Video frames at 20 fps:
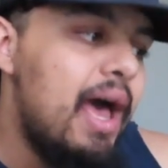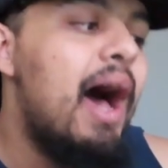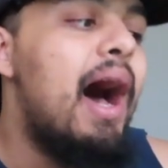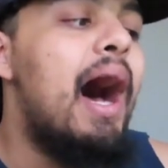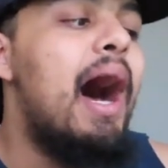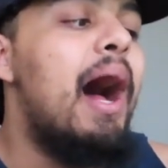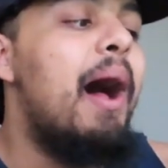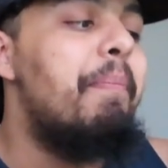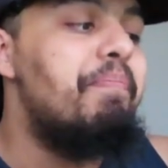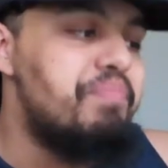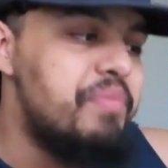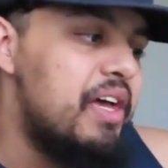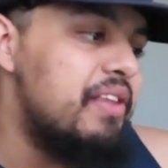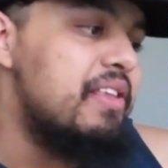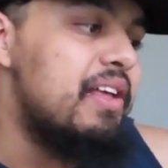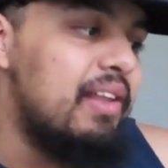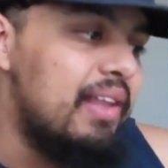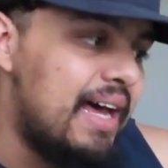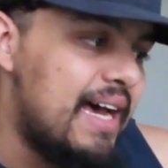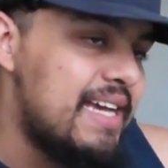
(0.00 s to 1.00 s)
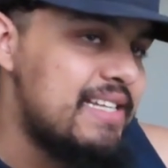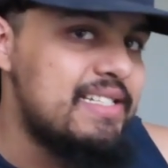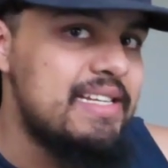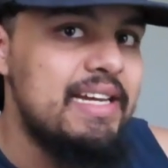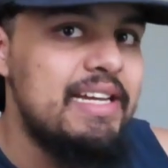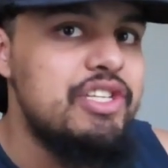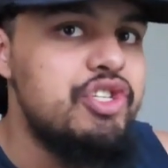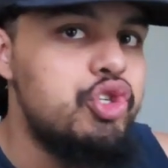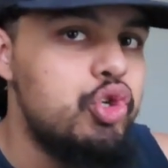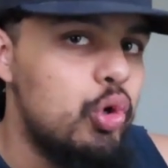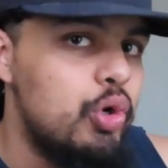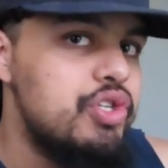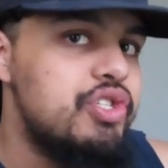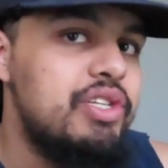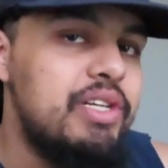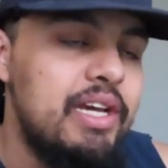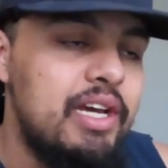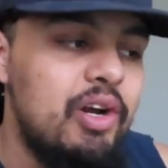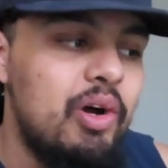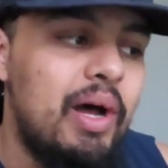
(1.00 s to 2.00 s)
nonetheless, George
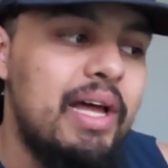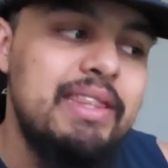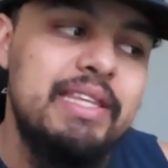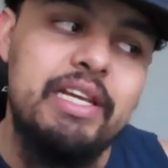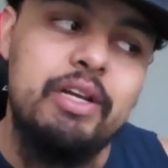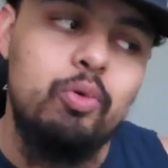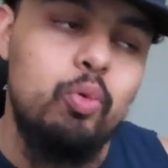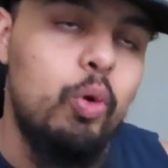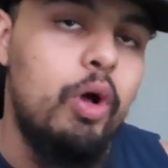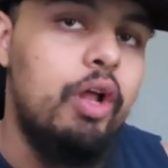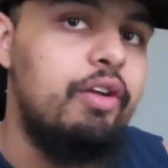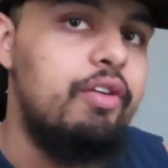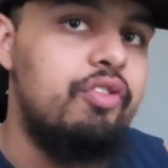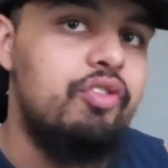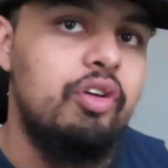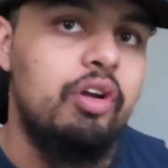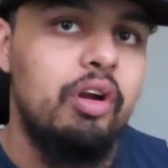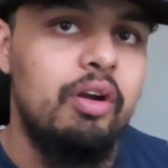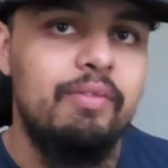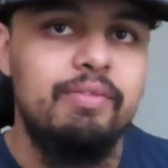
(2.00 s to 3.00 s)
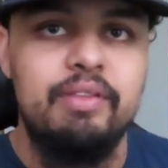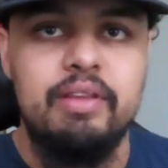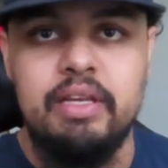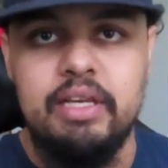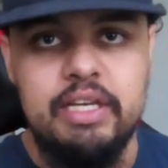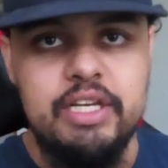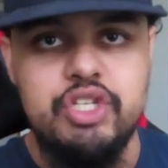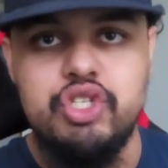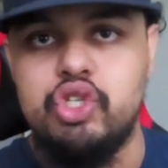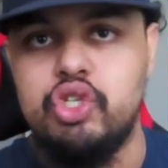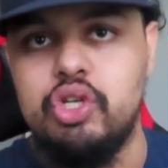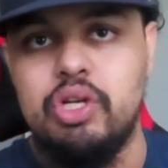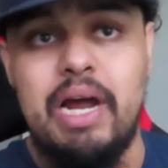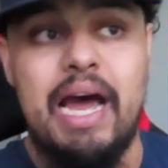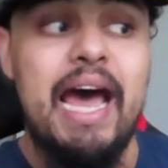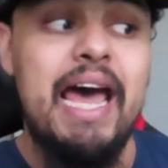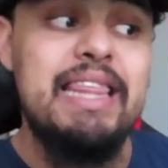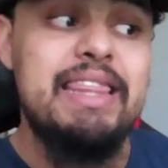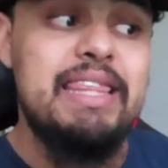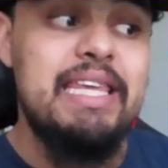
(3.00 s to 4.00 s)
Kittle, I think, well deserved.
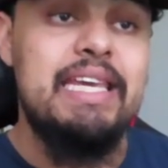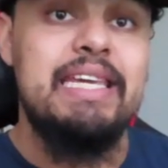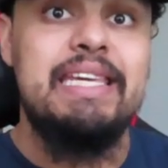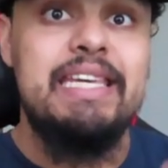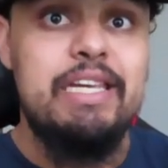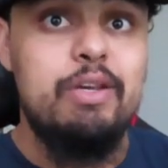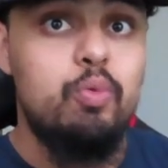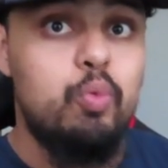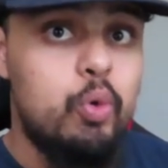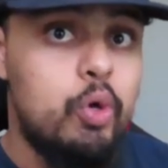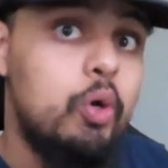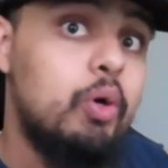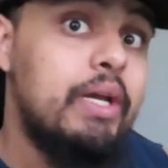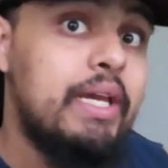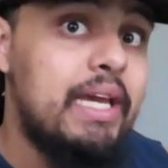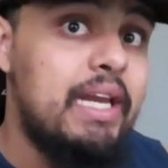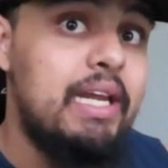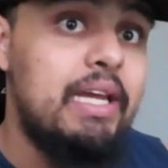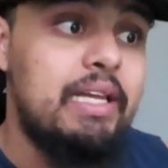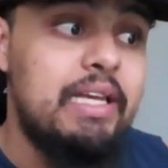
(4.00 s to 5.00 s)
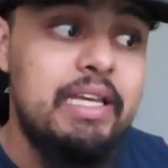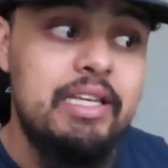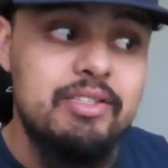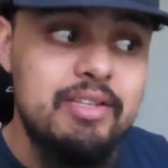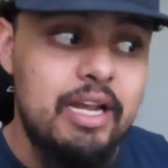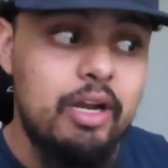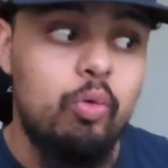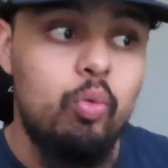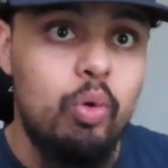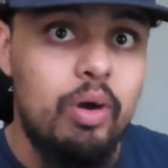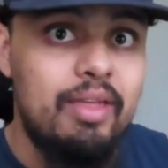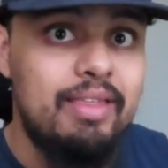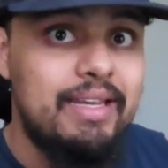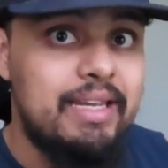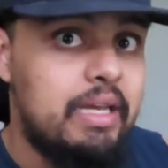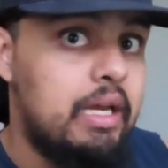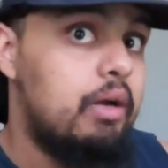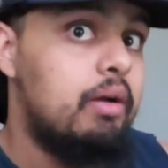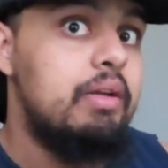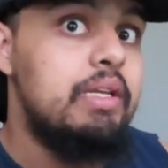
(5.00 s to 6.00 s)
I think he will get it. He's one of the
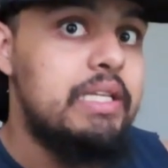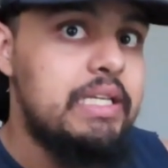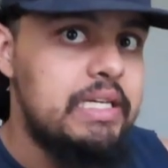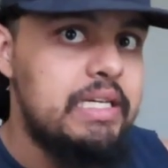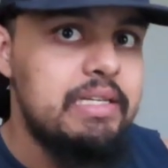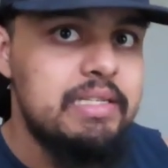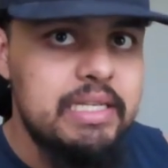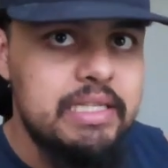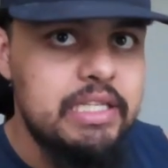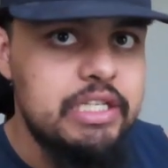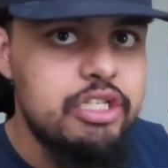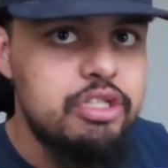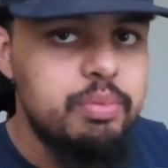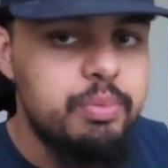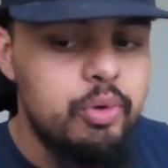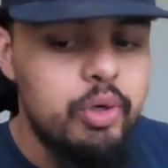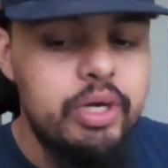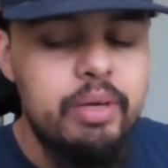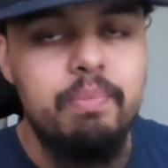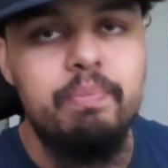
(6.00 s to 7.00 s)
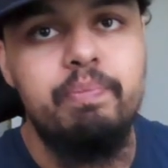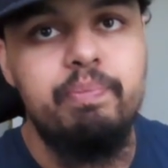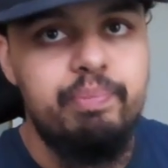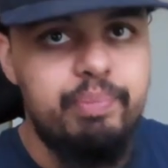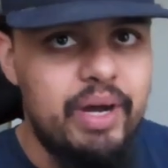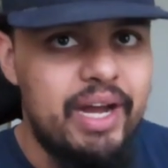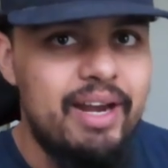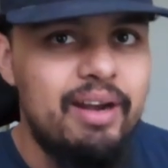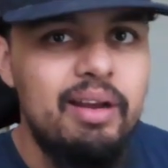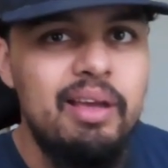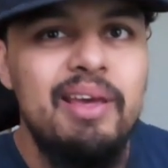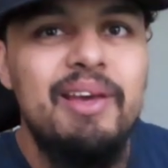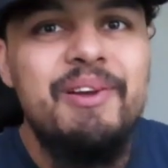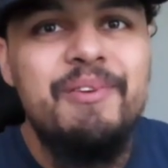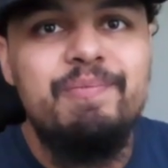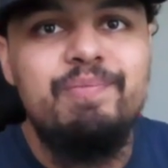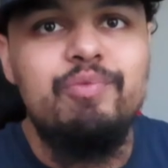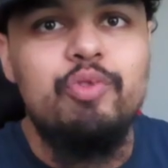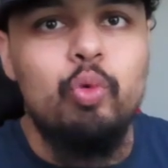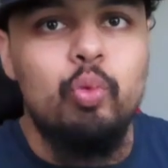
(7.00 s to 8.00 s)
guarantees at this point, but
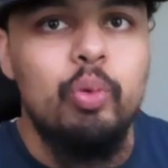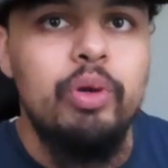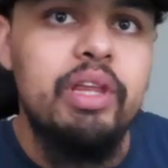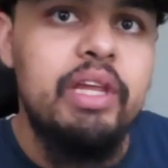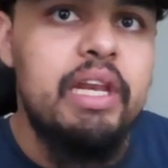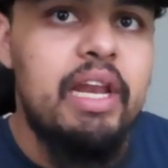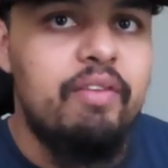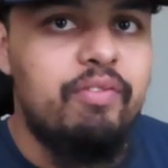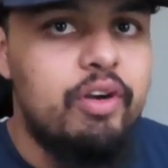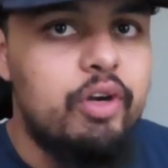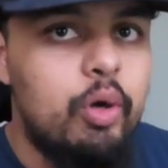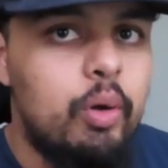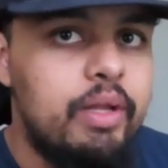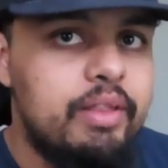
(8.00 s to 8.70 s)
really never know